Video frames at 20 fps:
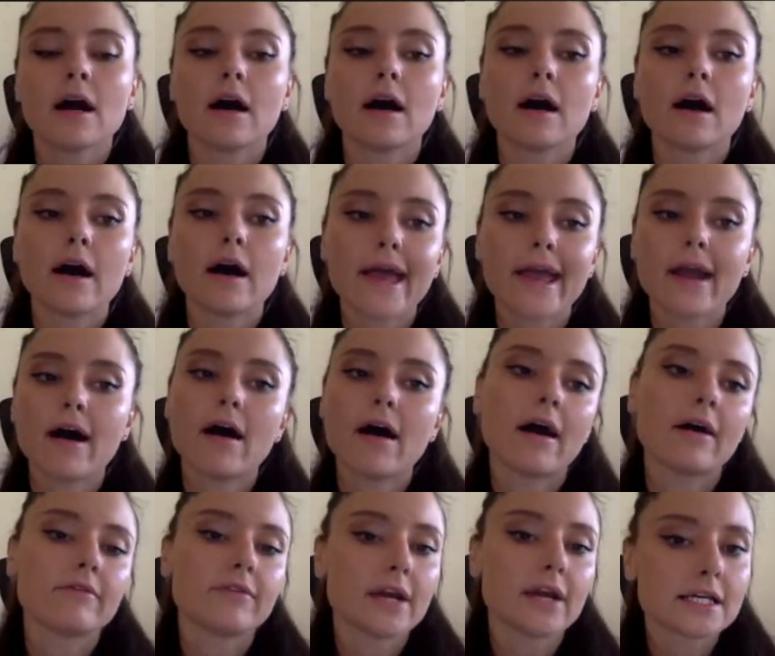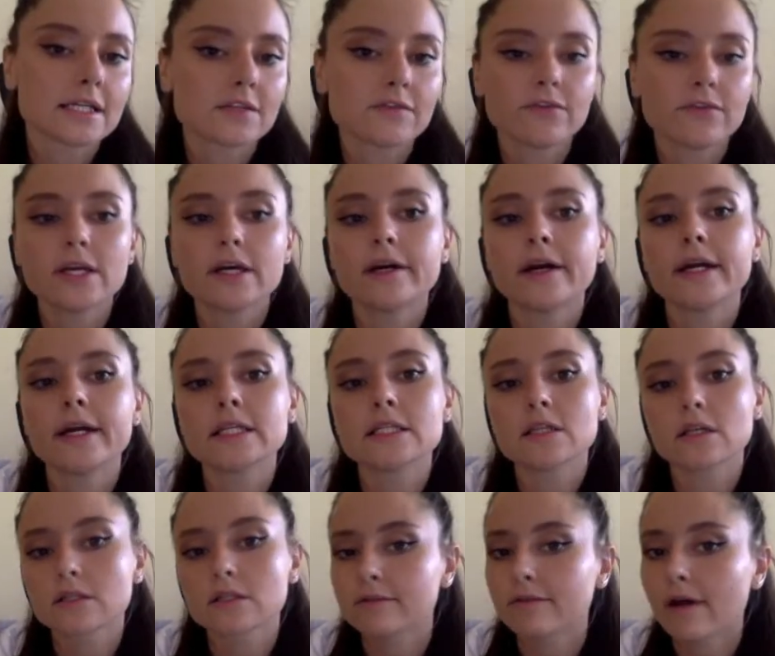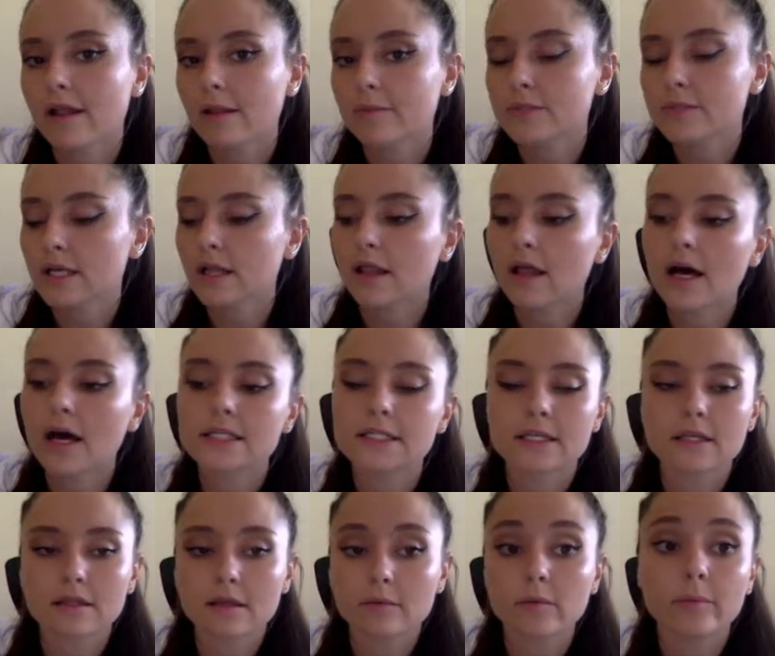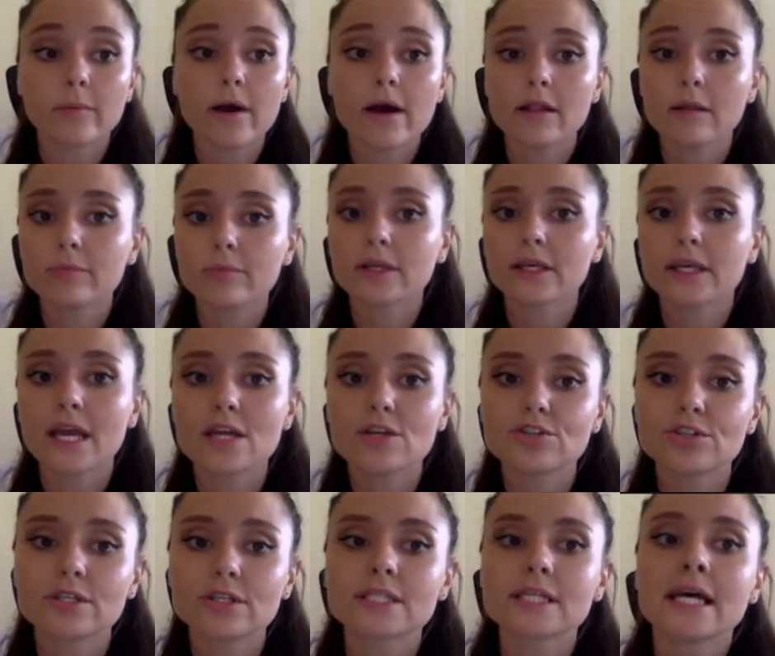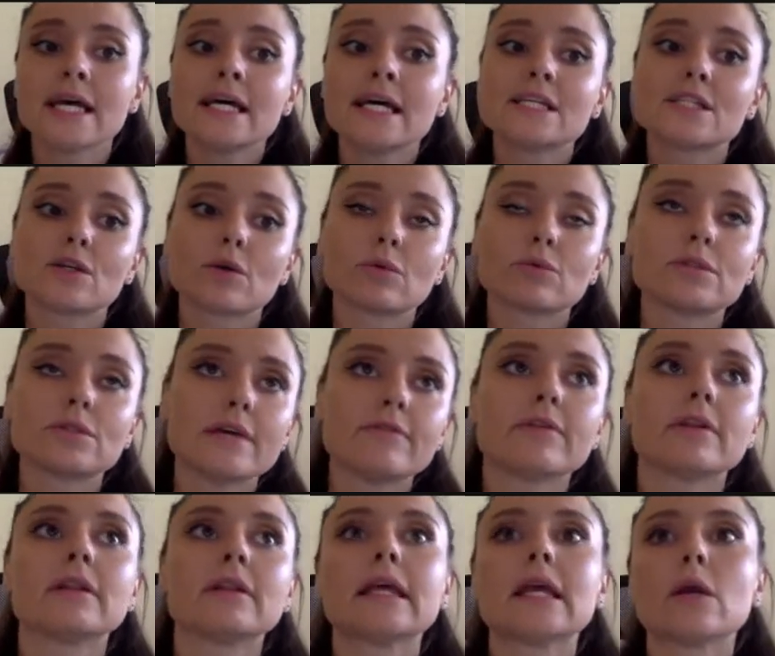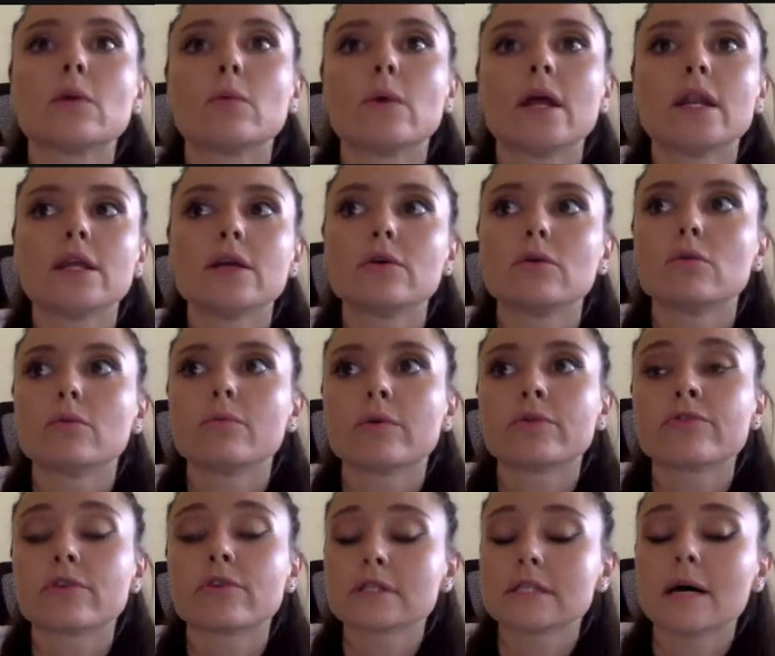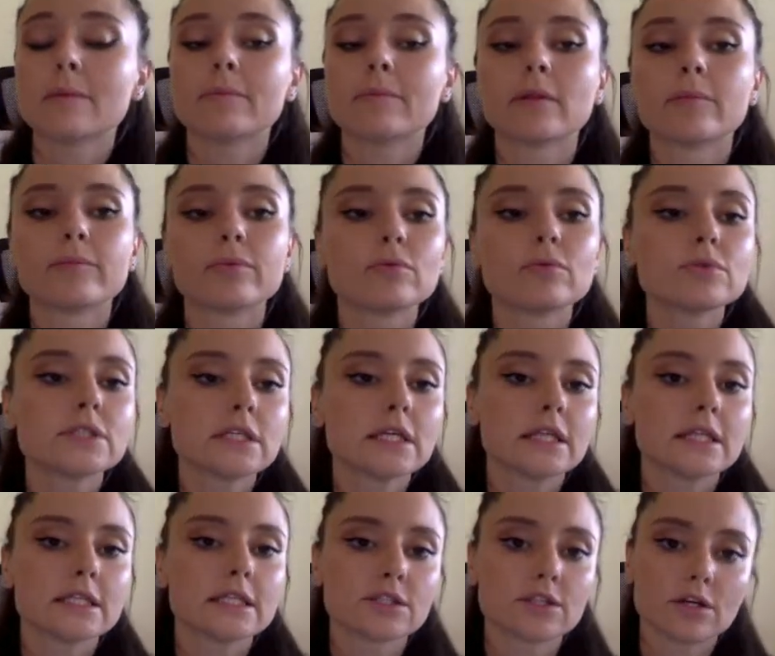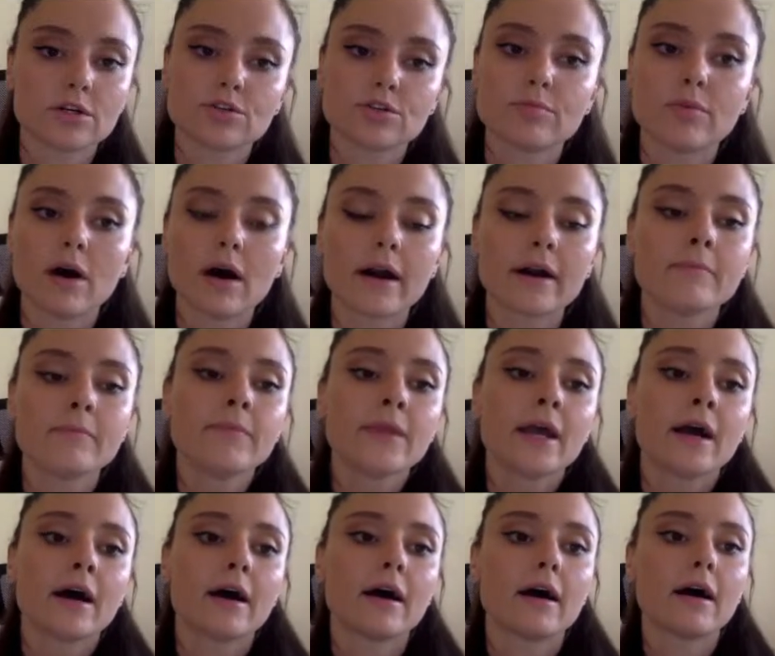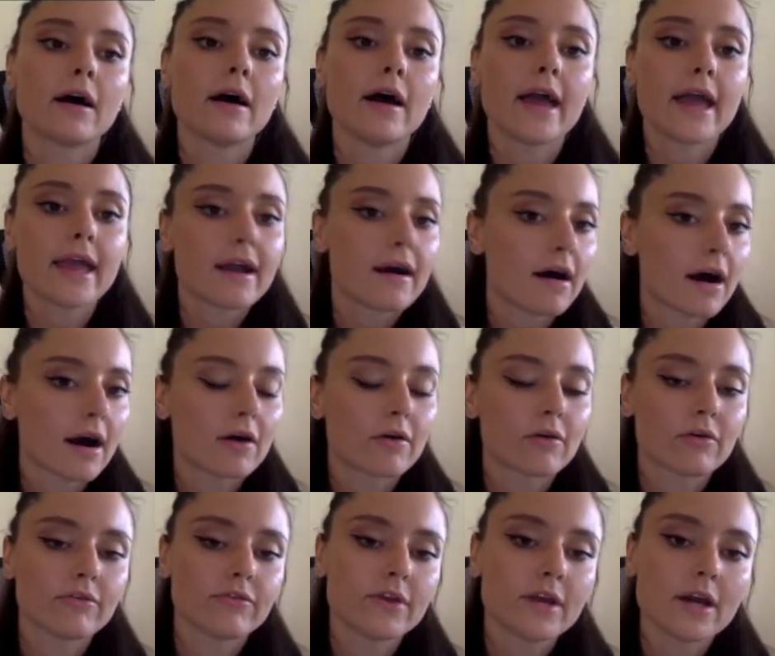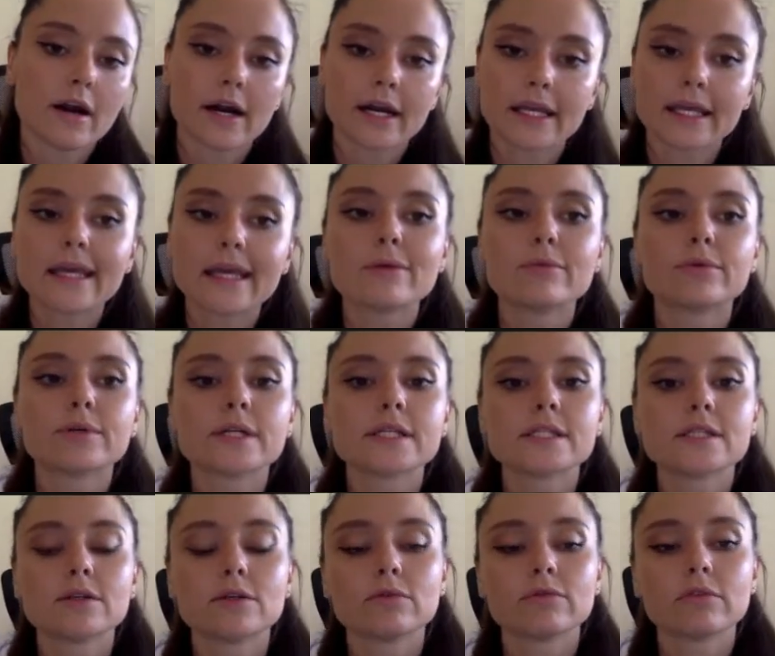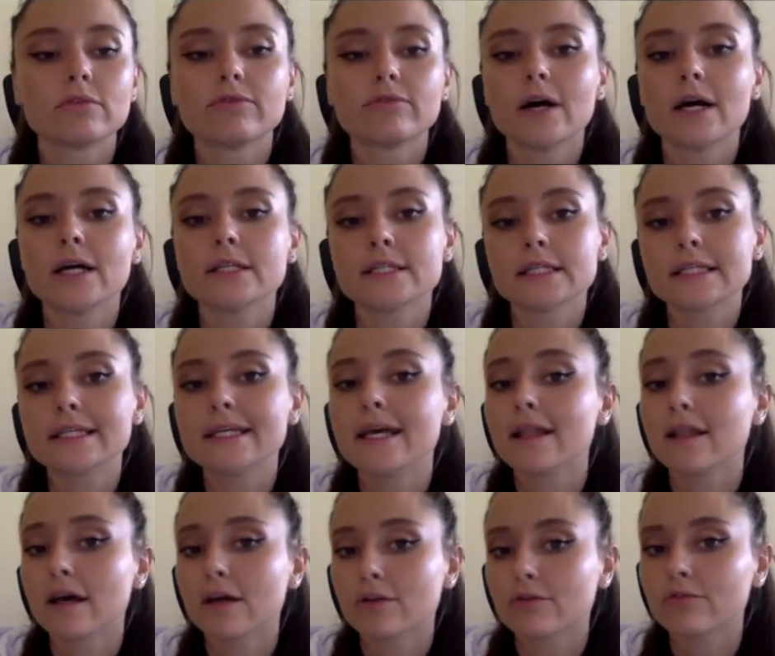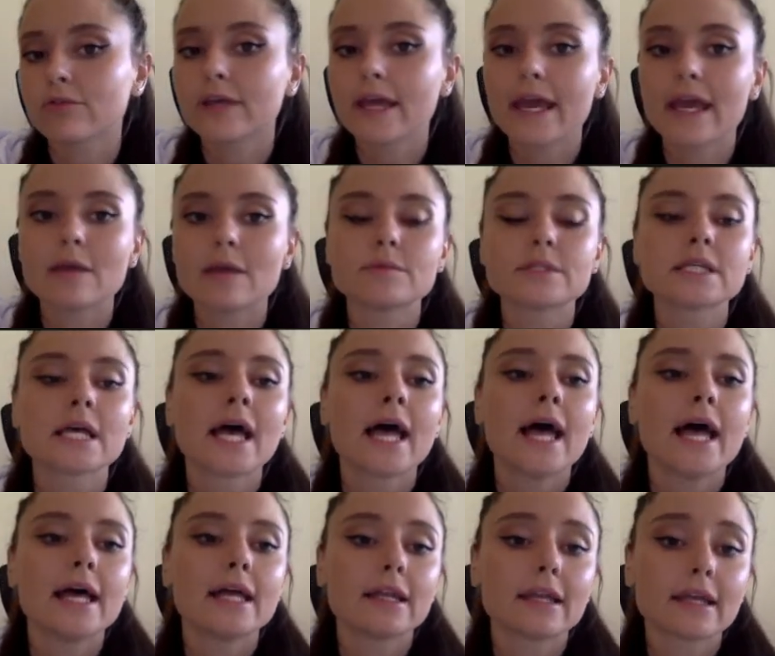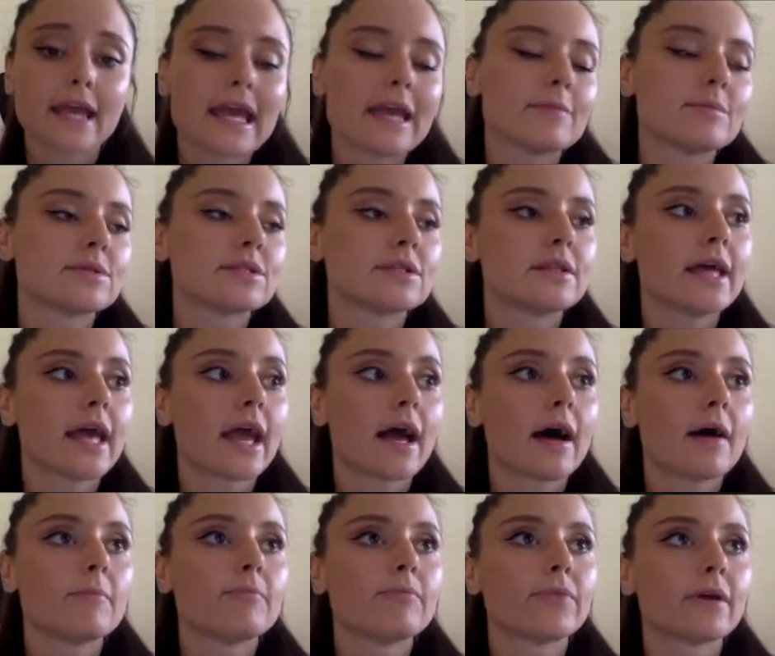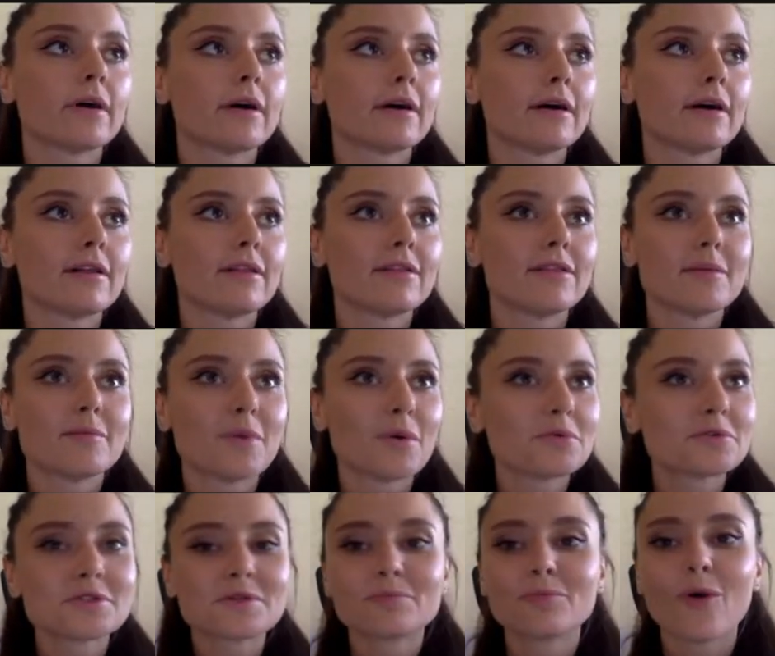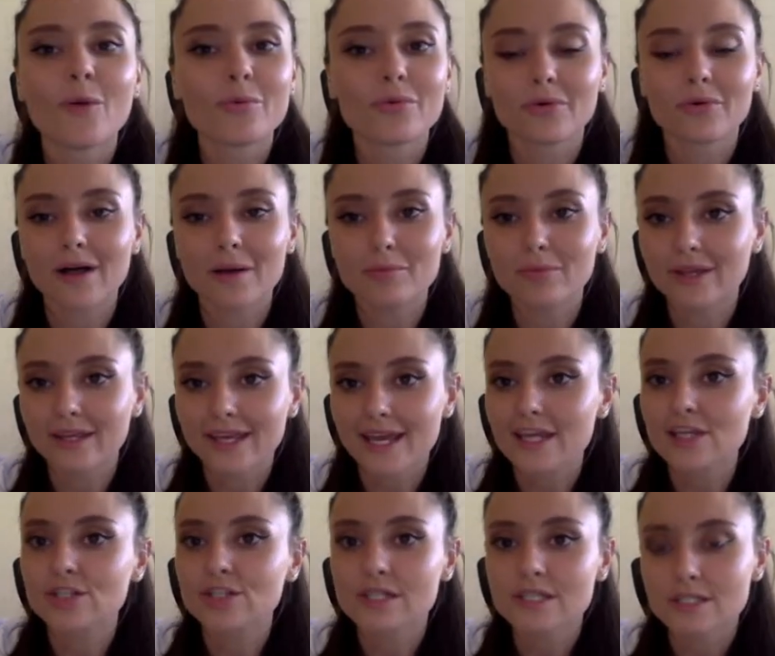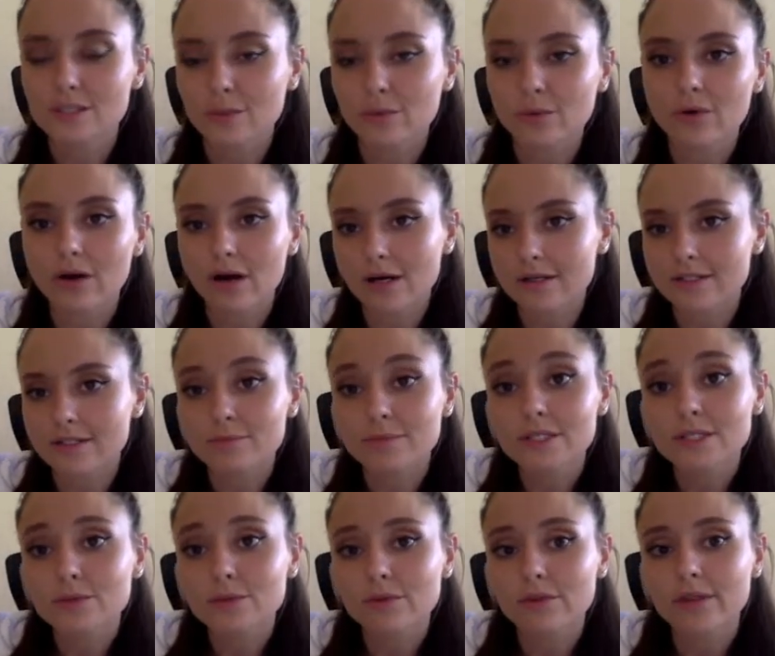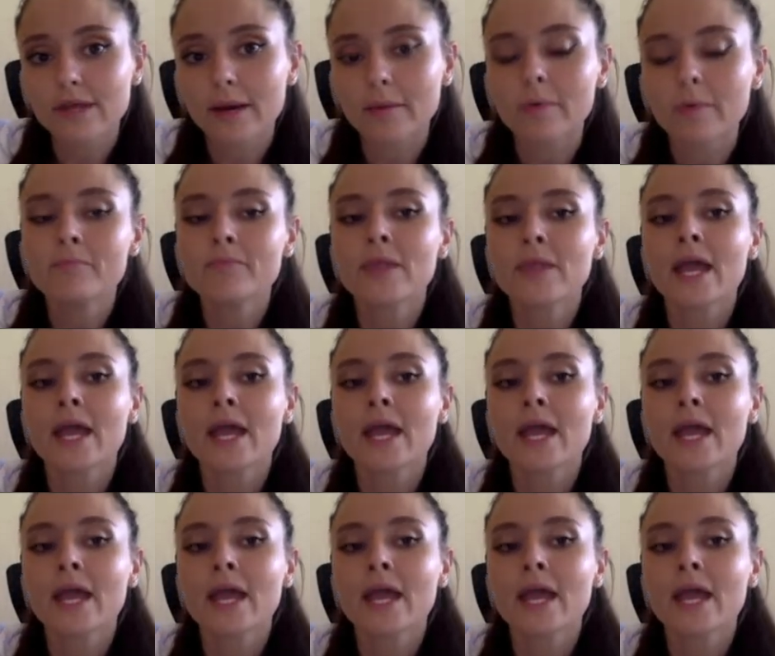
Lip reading: AR VR sphere is not developed a lot in the mobile applications. So definitely when you, for example, put in the search bar AR or VR keywords, you will find a lot of games, and games, they are the most popular applications, so you can't beat with them.